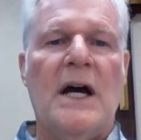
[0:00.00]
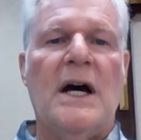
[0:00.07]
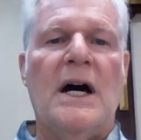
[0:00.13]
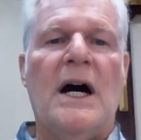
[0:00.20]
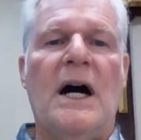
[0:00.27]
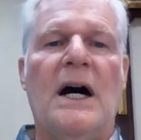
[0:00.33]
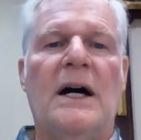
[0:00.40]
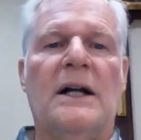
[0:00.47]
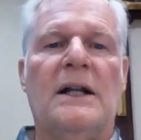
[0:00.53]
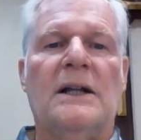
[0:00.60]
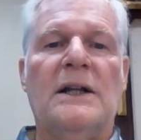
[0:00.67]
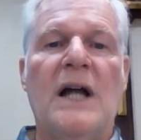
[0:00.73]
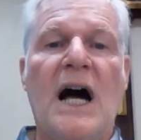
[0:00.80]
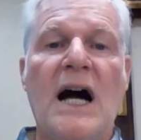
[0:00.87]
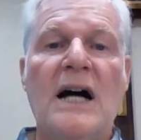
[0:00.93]
Uh,
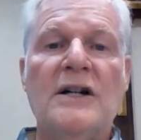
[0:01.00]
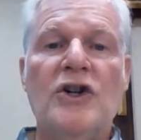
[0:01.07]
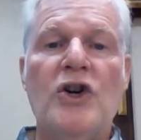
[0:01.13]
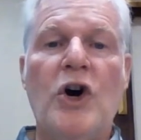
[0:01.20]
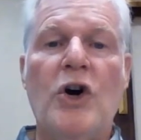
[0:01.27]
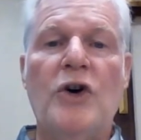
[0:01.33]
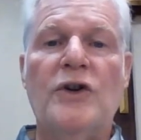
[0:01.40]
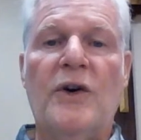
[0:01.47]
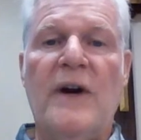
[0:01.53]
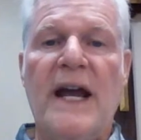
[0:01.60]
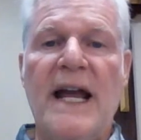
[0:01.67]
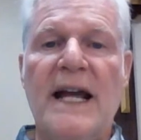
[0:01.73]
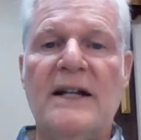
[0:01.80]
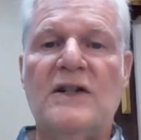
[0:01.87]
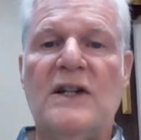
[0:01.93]
long ago, your
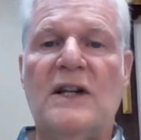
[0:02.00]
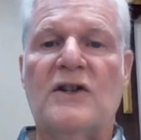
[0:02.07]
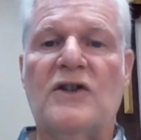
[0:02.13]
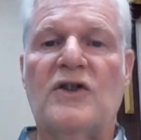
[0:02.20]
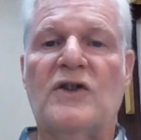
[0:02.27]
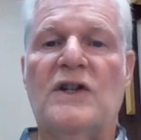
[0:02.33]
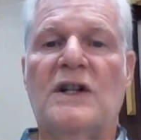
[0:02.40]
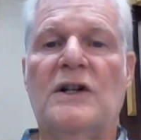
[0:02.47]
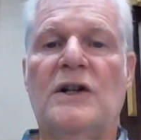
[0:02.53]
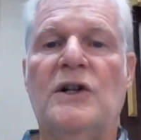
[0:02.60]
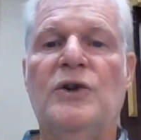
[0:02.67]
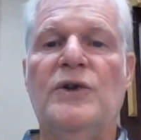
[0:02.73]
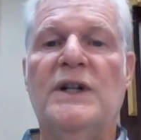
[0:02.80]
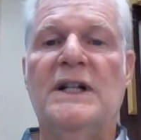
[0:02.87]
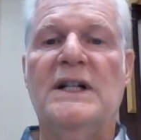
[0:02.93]
ancestors,
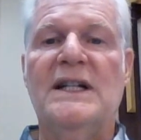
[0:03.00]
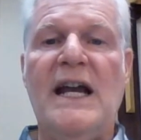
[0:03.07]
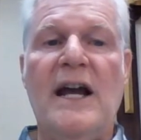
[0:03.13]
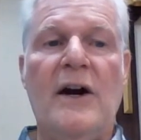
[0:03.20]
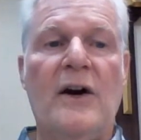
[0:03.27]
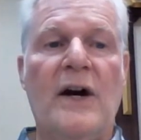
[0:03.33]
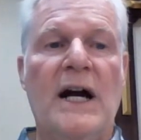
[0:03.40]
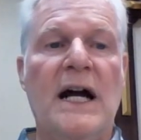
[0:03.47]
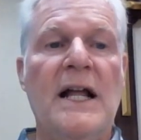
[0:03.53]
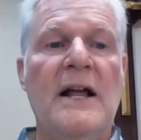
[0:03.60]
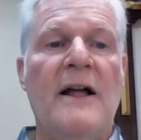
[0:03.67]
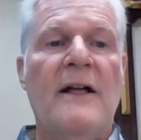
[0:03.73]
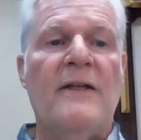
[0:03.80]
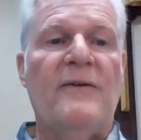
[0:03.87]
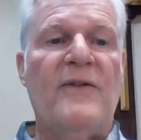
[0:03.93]
including Terah,
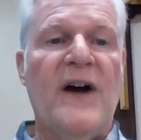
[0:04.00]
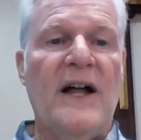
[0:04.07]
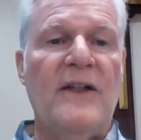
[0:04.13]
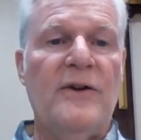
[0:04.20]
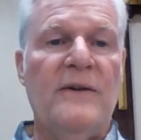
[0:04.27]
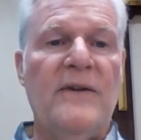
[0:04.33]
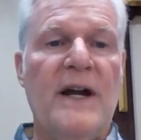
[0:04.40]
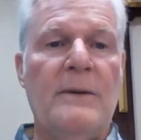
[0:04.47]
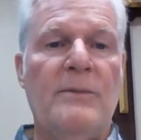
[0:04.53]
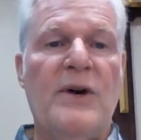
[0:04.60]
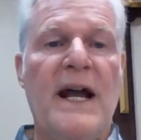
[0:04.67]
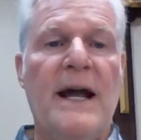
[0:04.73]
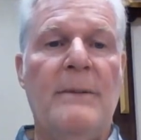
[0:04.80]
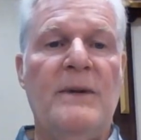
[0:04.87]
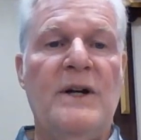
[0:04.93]
the father of
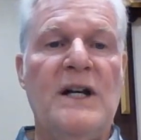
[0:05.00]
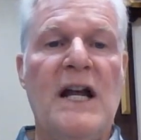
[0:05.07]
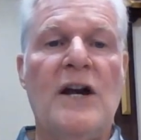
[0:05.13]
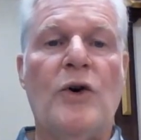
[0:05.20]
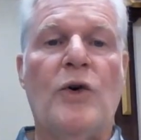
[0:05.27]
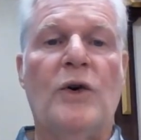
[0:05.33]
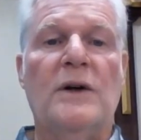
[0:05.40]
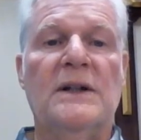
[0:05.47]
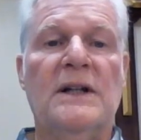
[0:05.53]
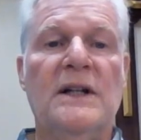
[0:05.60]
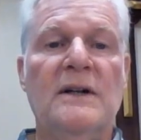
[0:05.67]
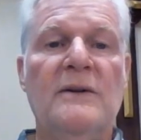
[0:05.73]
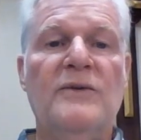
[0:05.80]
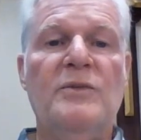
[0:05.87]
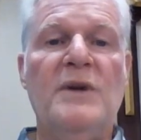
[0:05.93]
Abraham and Nahor,
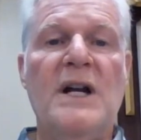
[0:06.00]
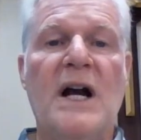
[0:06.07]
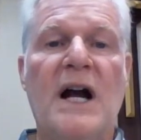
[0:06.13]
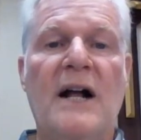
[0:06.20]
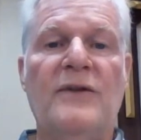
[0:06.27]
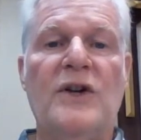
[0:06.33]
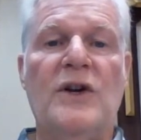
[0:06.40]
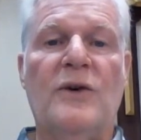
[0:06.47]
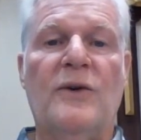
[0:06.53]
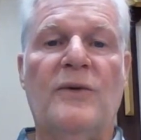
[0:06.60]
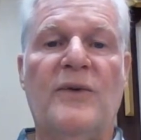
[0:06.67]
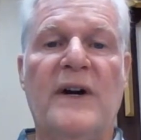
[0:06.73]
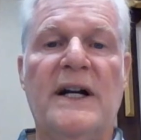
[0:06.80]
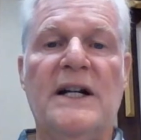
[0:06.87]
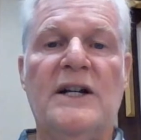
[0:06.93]
lived beyond the
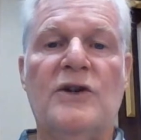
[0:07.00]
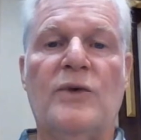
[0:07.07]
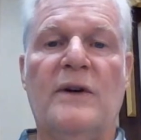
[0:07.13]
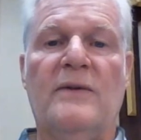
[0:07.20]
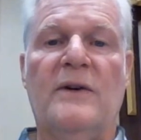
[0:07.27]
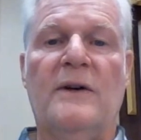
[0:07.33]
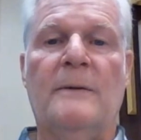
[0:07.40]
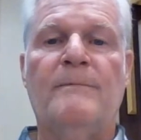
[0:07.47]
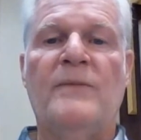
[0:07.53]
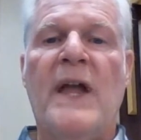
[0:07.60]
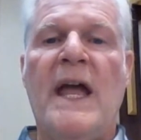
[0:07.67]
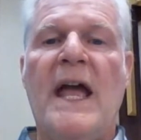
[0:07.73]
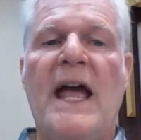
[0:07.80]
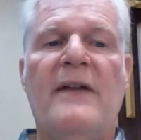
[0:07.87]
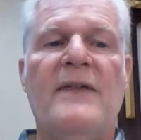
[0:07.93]
Euphrates River,
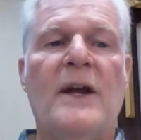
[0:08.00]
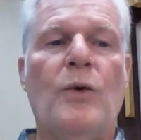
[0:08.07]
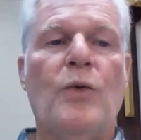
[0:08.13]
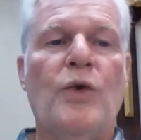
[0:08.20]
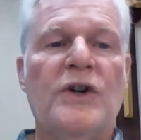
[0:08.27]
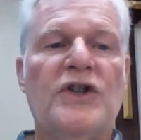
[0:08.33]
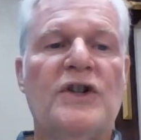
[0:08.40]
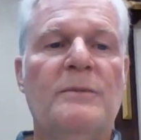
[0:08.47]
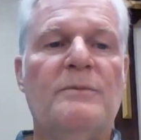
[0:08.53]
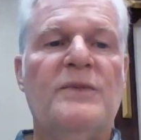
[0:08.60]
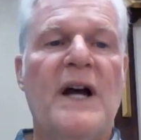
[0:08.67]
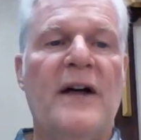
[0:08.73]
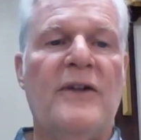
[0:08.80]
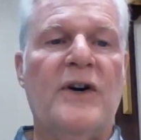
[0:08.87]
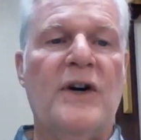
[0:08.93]
and they worshipped
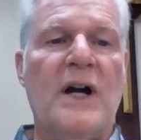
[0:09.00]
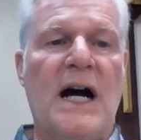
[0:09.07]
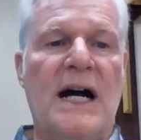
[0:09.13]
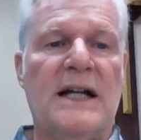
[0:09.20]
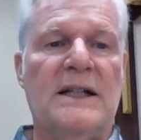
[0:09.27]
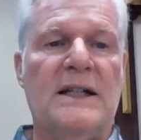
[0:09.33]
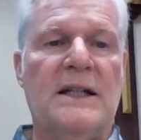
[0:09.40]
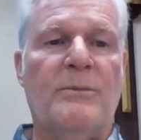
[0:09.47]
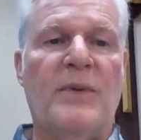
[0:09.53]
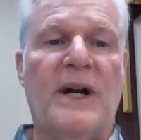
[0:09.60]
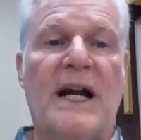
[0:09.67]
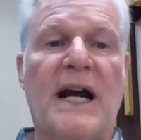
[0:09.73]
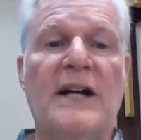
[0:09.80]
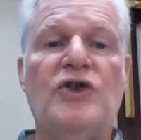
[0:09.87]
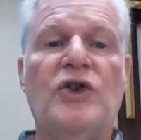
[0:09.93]
other gods. But
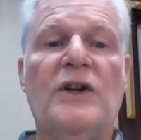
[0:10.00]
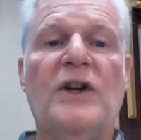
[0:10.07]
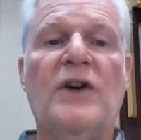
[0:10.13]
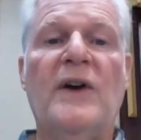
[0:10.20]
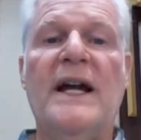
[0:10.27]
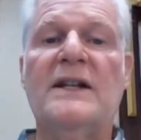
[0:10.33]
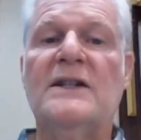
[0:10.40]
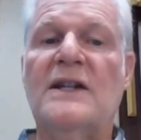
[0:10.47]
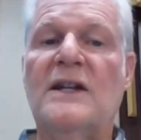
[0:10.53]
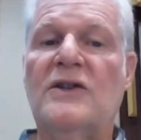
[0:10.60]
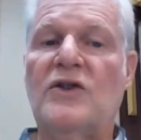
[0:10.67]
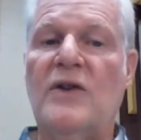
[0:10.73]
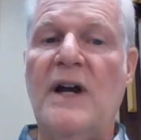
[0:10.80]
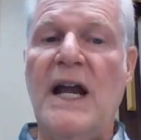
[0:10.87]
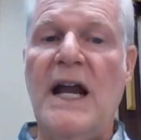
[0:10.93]
I took your
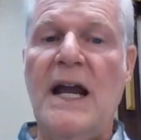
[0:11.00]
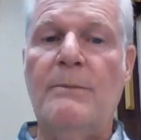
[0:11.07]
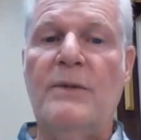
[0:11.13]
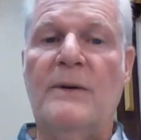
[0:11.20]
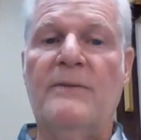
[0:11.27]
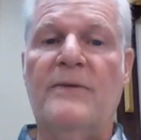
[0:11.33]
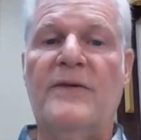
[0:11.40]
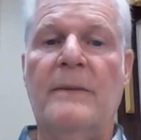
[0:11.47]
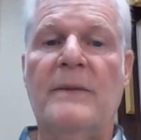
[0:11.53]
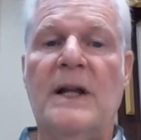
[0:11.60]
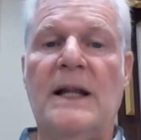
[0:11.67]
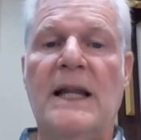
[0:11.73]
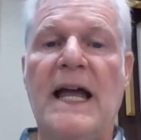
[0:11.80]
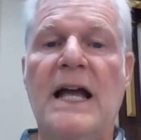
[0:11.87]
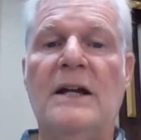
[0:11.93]
ancestor Abram from the
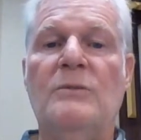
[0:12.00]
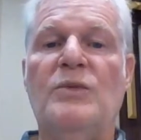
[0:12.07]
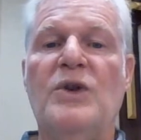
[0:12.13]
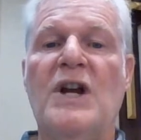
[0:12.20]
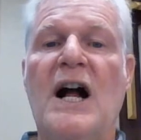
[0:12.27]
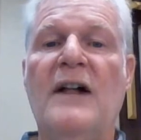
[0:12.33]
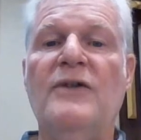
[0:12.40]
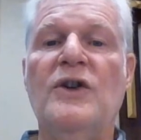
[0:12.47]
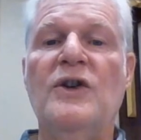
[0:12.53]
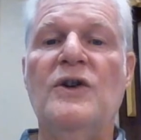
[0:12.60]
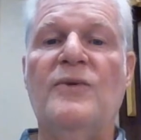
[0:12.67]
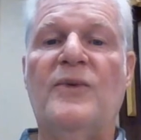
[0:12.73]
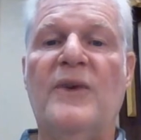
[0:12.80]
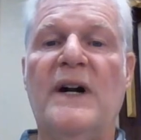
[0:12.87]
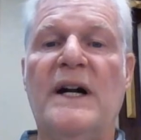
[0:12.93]
land beyond the
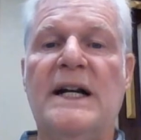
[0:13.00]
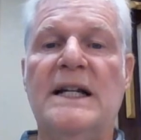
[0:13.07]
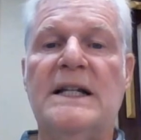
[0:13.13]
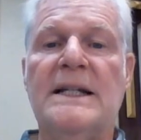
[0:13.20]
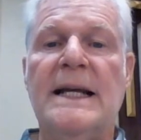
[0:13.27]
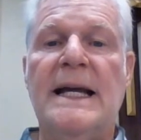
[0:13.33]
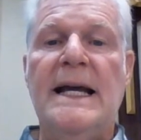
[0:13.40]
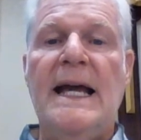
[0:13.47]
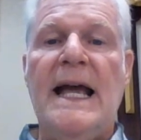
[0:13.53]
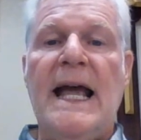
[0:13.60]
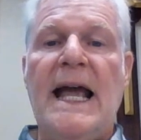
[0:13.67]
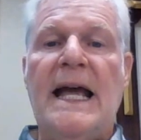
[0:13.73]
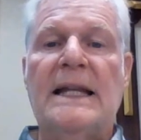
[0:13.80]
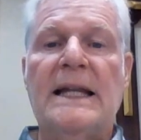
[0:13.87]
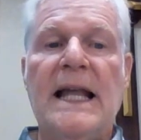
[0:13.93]
Euphrates
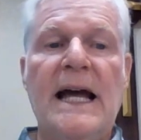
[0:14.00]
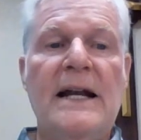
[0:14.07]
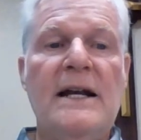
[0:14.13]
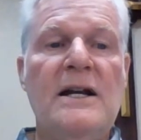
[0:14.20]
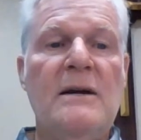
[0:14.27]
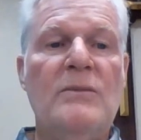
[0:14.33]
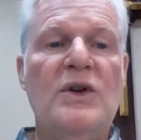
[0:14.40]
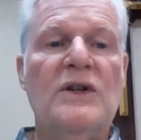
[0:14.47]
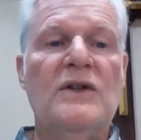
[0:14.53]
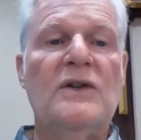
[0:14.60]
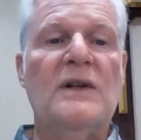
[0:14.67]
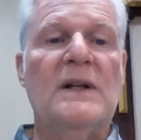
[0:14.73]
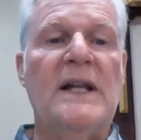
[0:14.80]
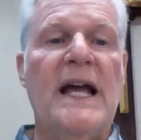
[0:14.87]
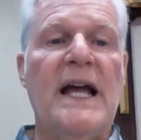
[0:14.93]
and led him into
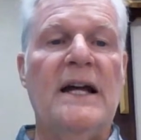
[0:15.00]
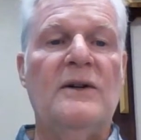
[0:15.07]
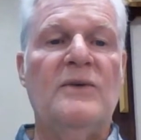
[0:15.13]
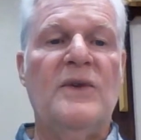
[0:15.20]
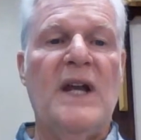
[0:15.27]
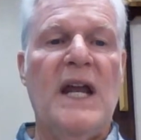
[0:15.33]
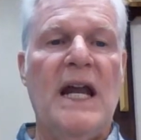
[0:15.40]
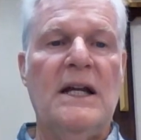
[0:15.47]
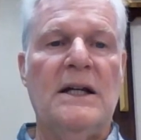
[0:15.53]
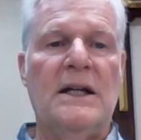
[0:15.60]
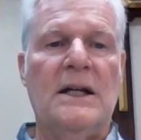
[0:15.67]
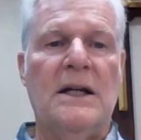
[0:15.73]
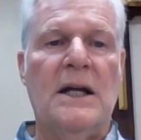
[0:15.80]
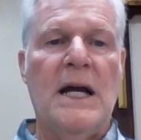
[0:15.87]
the land of Canaan.